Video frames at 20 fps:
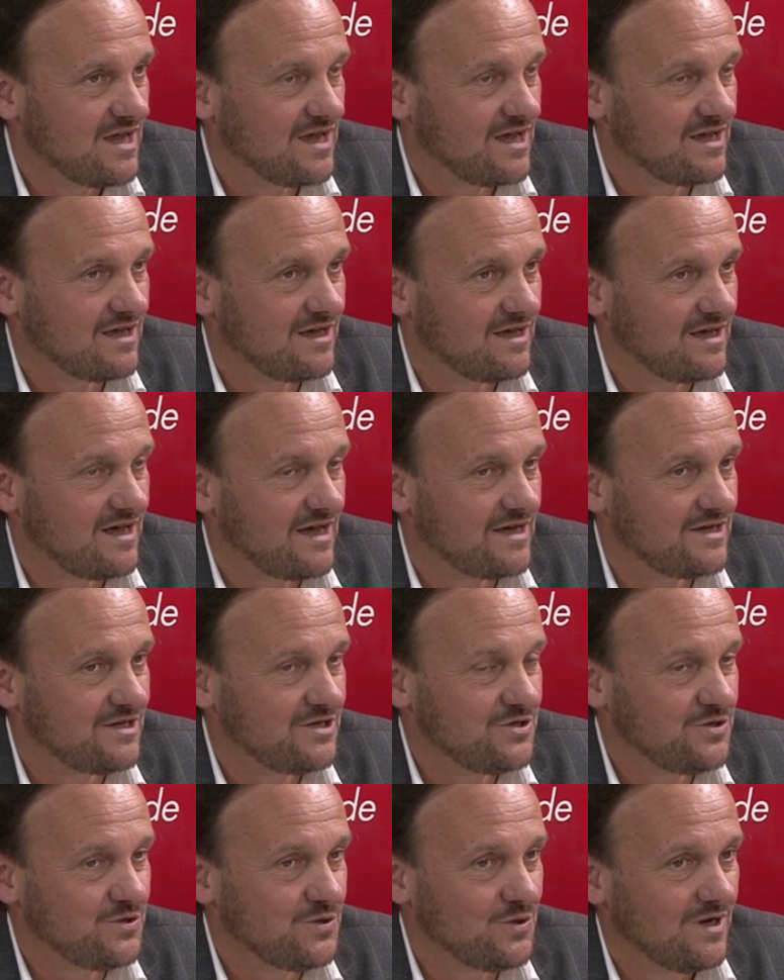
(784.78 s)
I
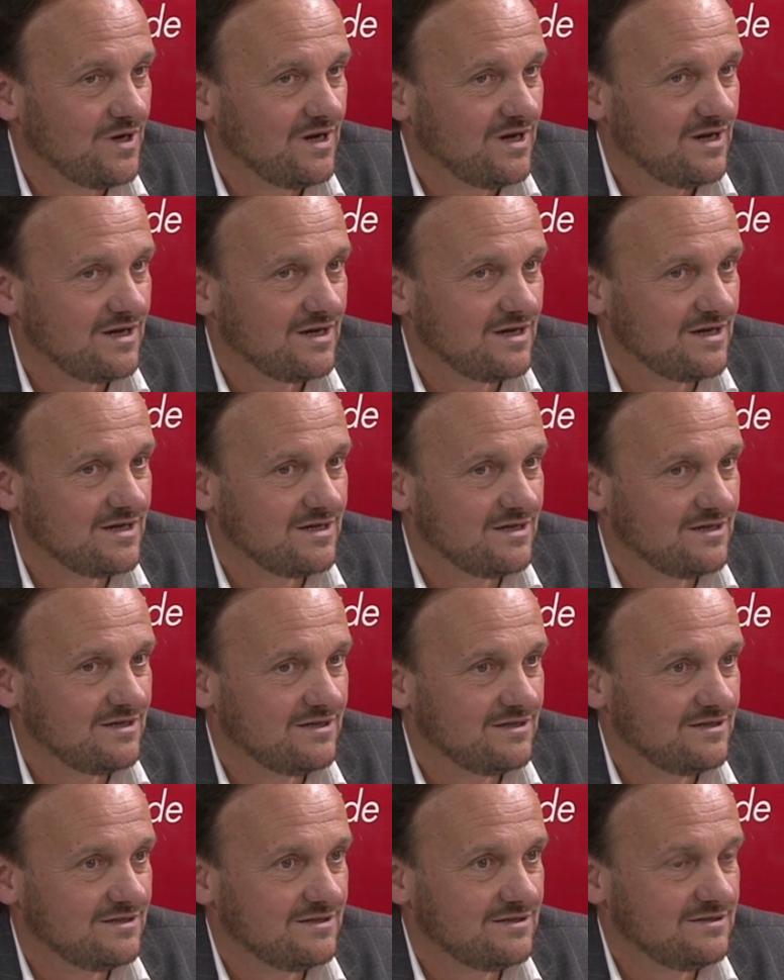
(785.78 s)
know,
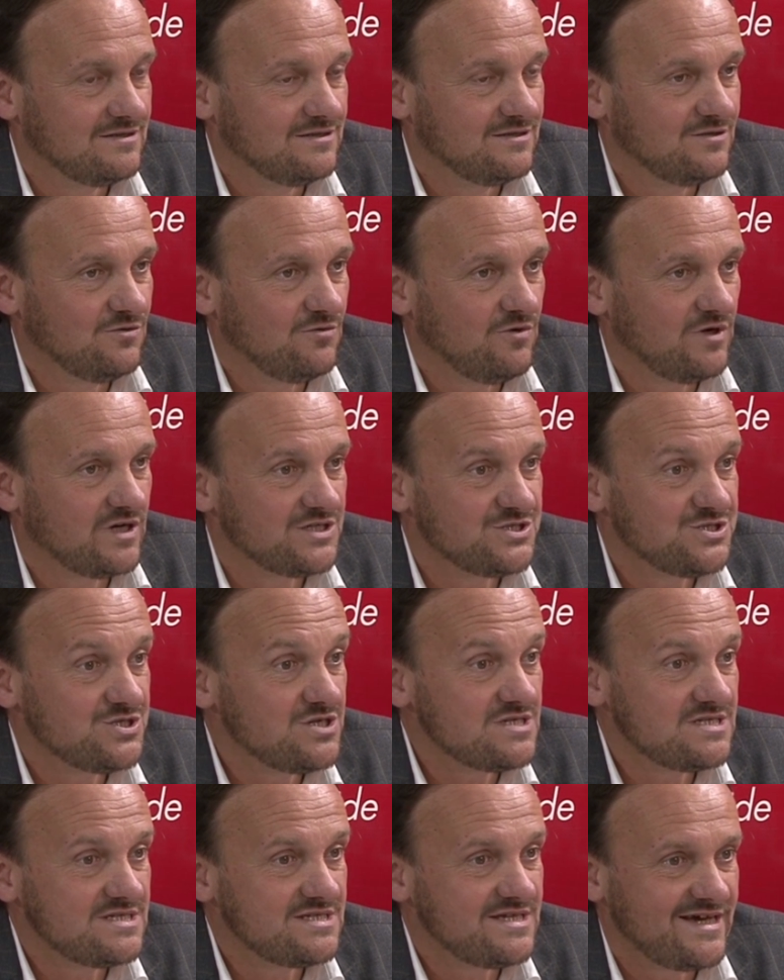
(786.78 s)
we are
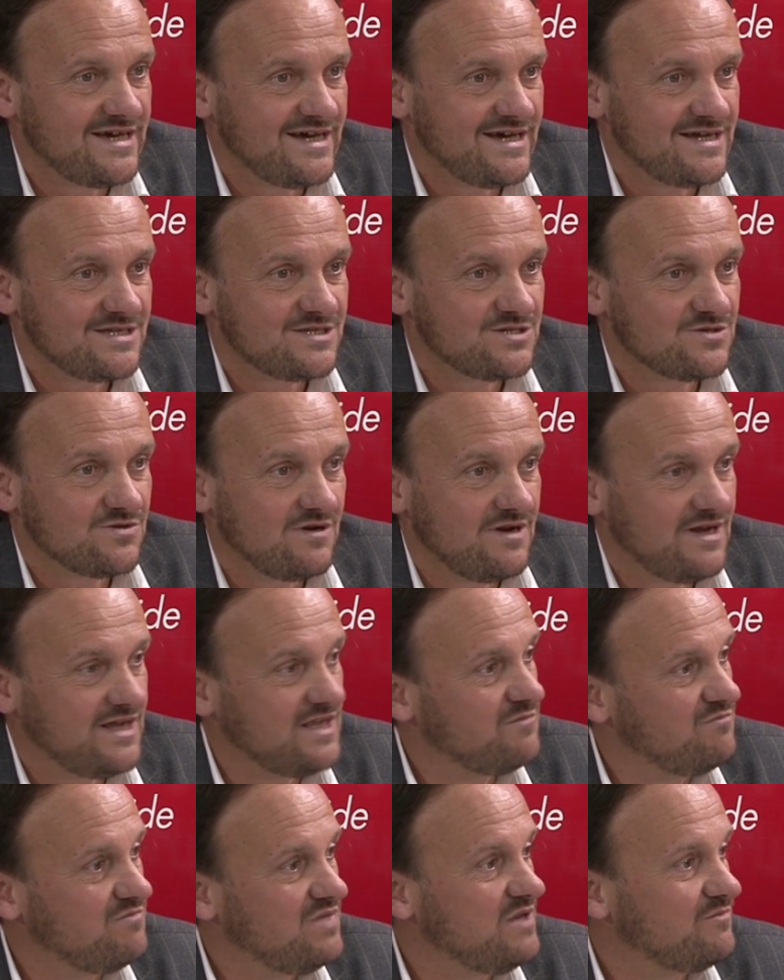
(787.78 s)
just there to
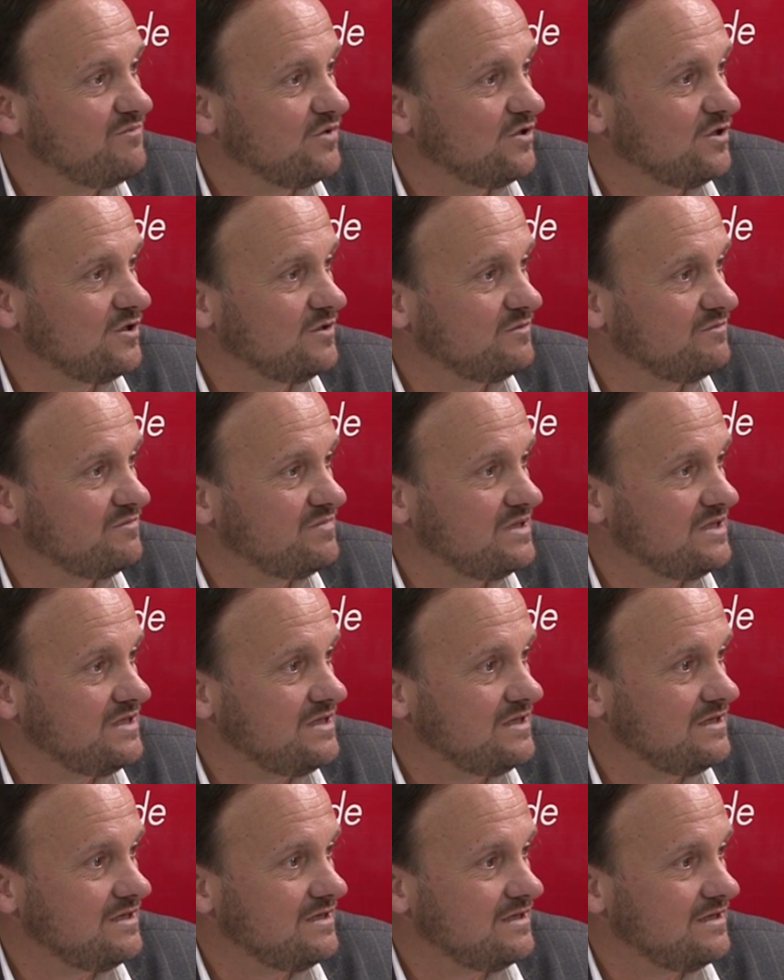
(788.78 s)
let people
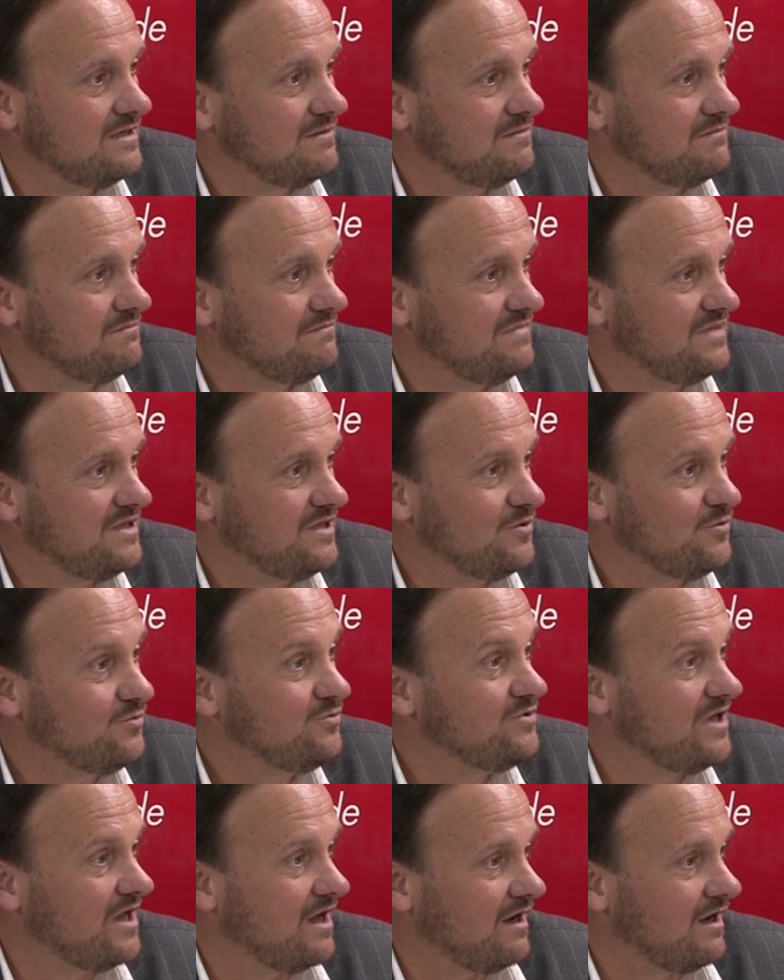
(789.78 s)
be
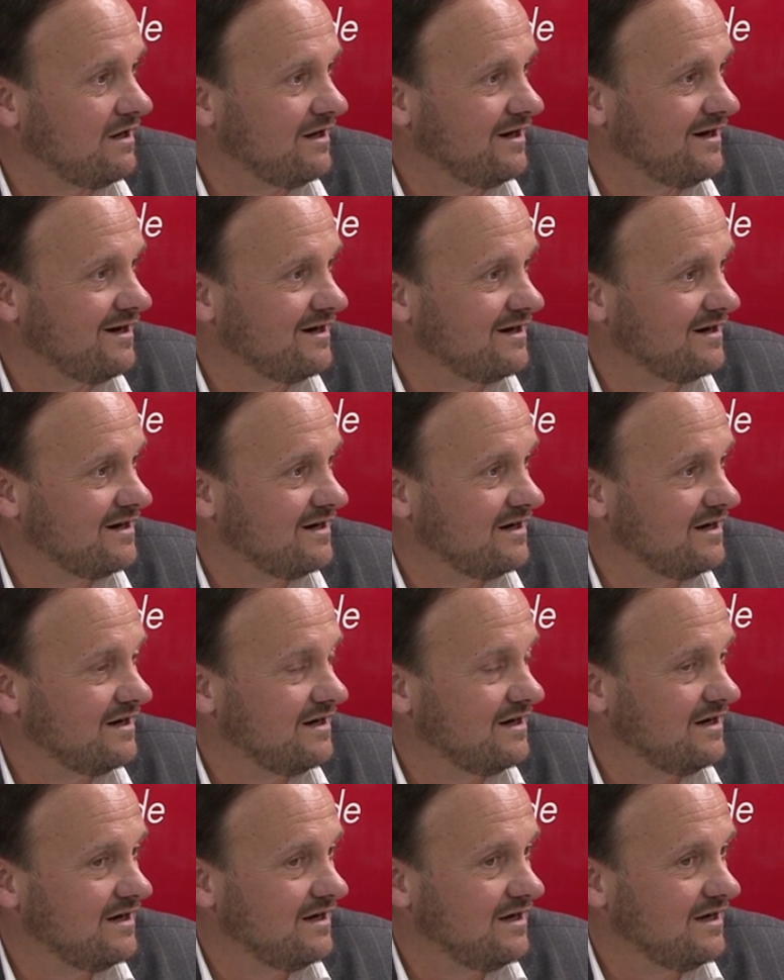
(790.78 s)
who they are
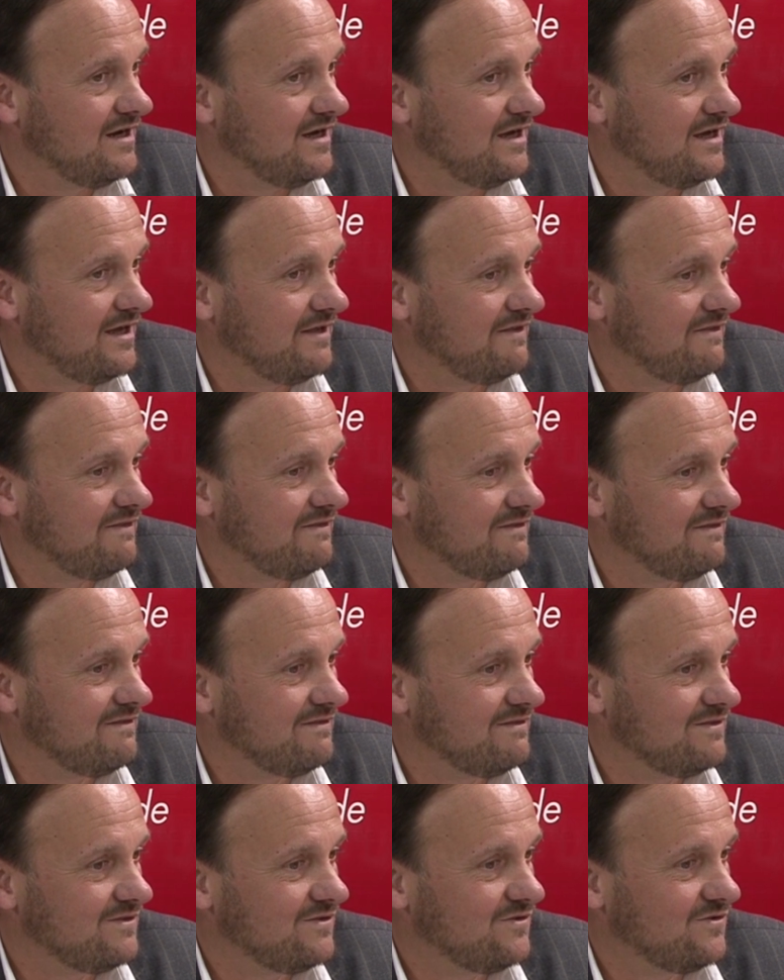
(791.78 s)

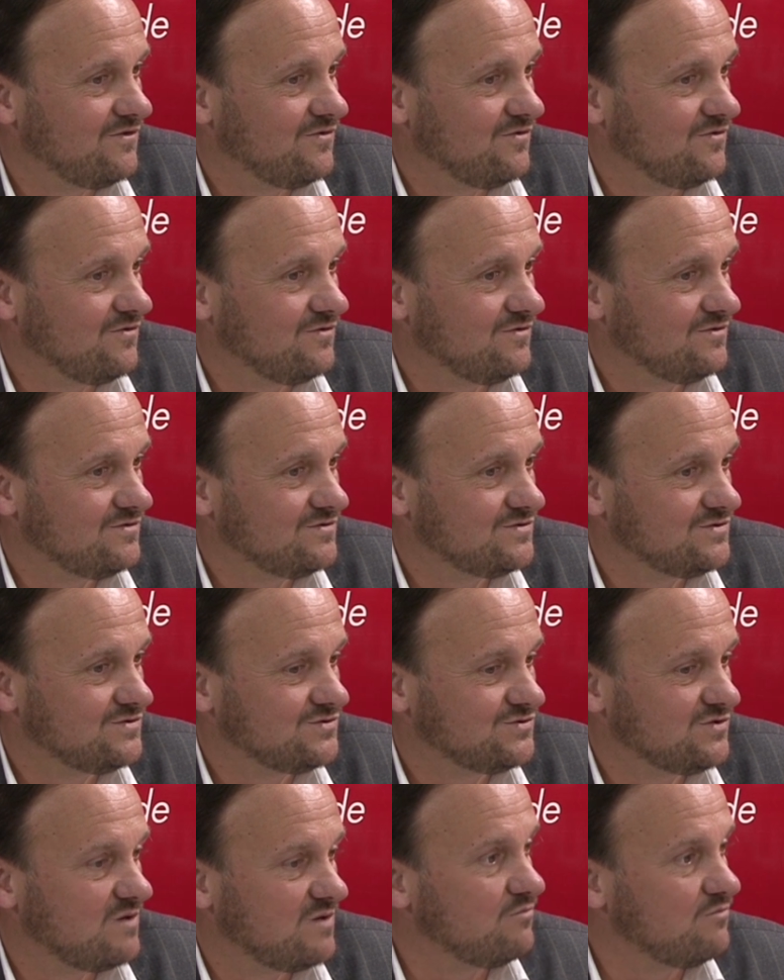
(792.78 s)
and
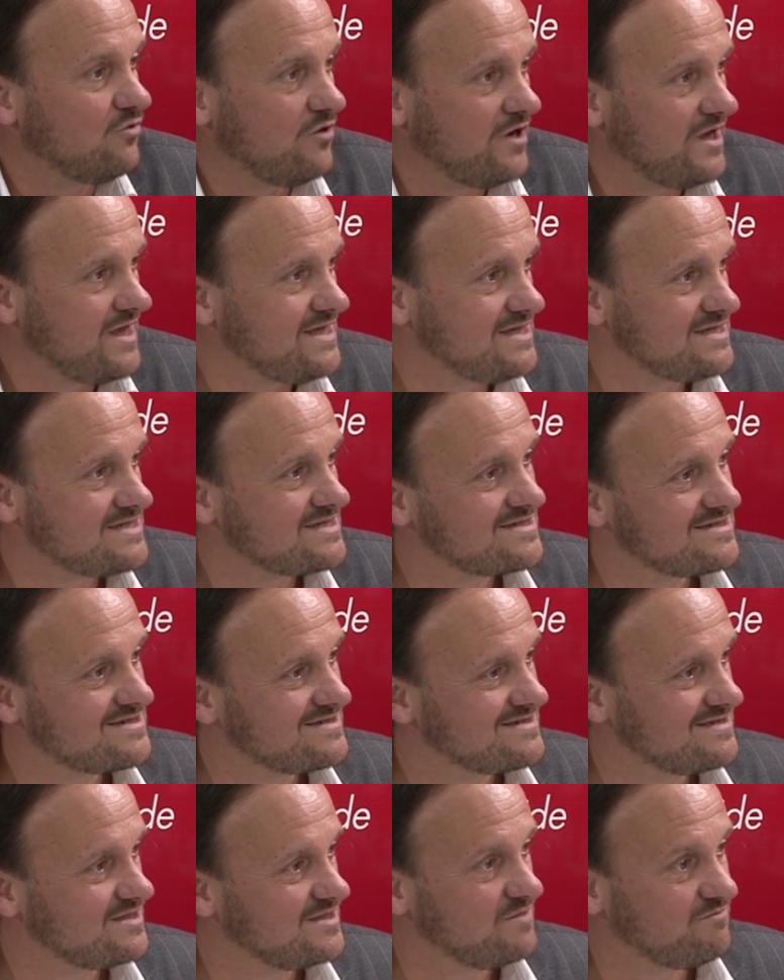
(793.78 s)
to
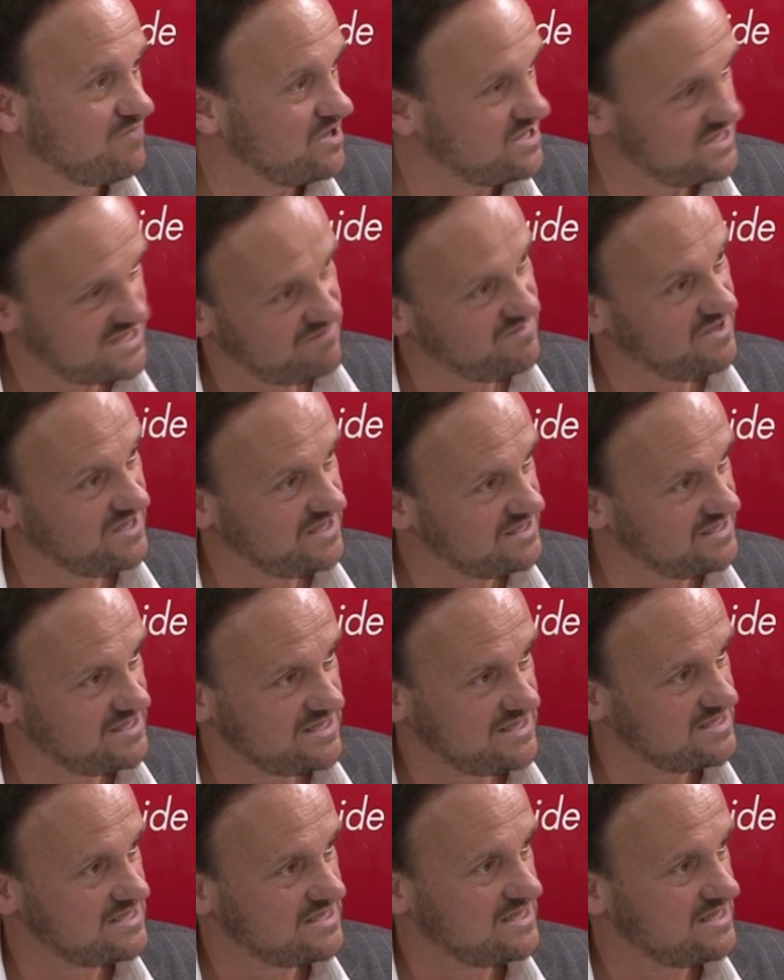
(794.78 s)
embrace the
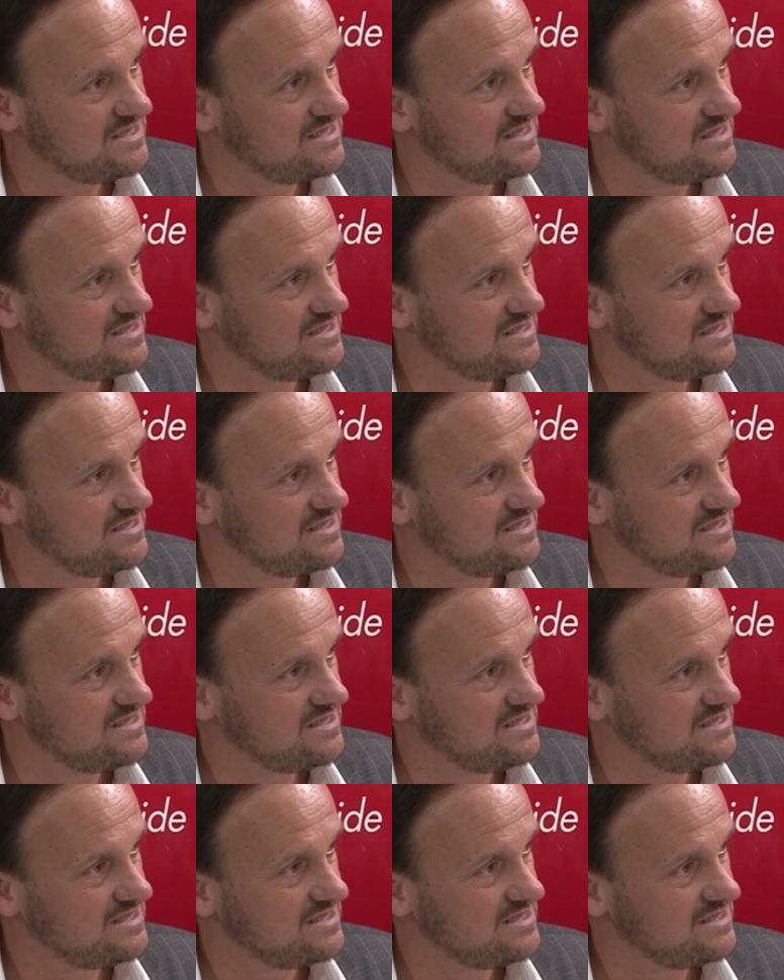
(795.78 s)
possibilities they